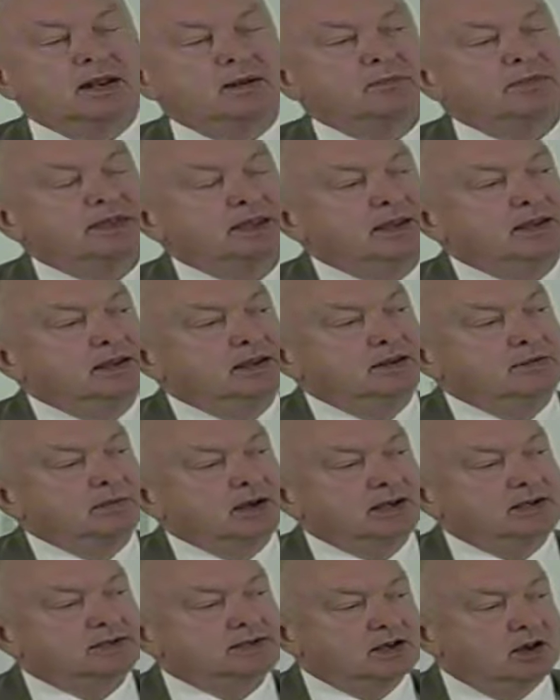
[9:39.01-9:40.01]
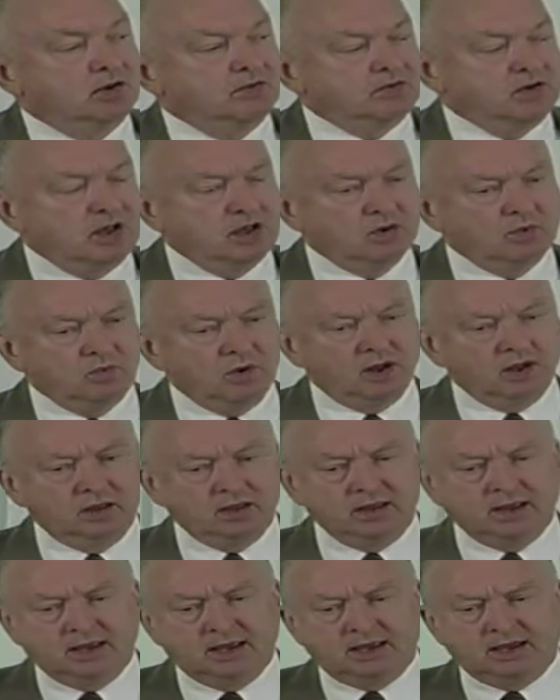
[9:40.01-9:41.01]
I'm thinking to myself, well,
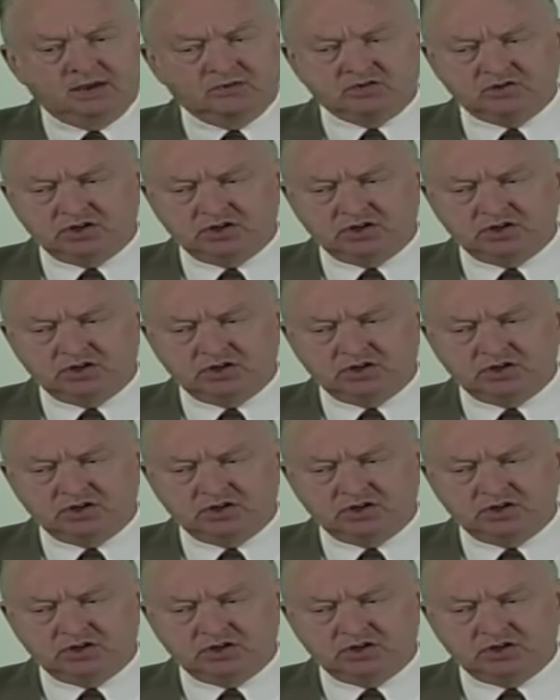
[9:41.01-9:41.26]
if